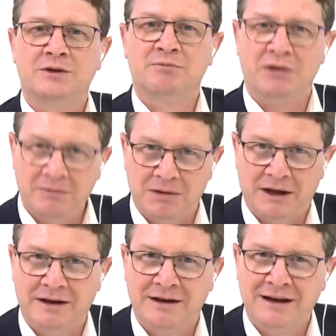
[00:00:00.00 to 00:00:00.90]
with the
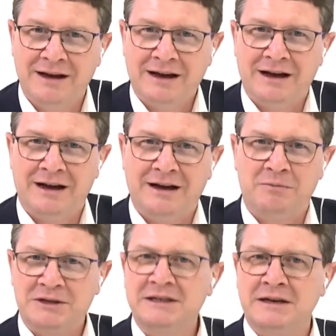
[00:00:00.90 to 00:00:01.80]
public,
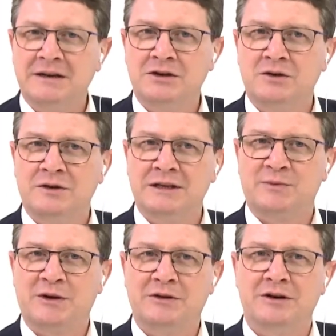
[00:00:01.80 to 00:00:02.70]
particularly during
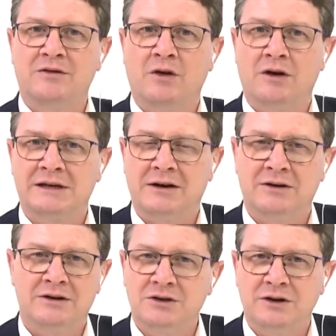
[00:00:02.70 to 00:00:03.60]
this period of
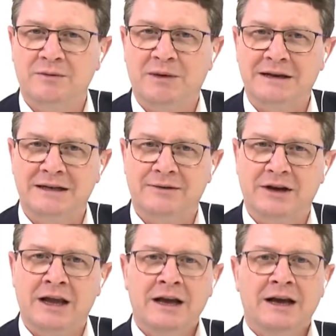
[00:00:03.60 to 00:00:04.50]
lockdown and during the
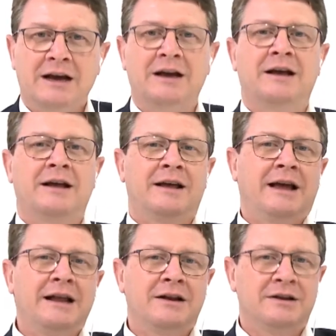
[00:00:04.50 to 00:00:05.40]
pandemic.
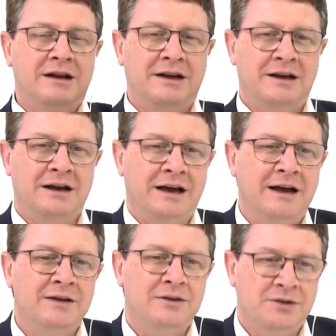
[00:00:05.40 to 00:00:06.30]
Helen,
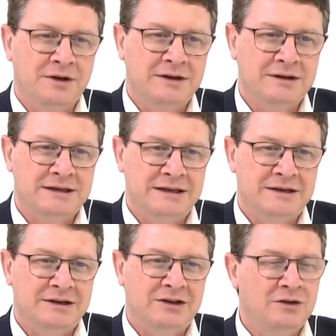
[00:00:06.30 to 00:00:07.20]
at 13,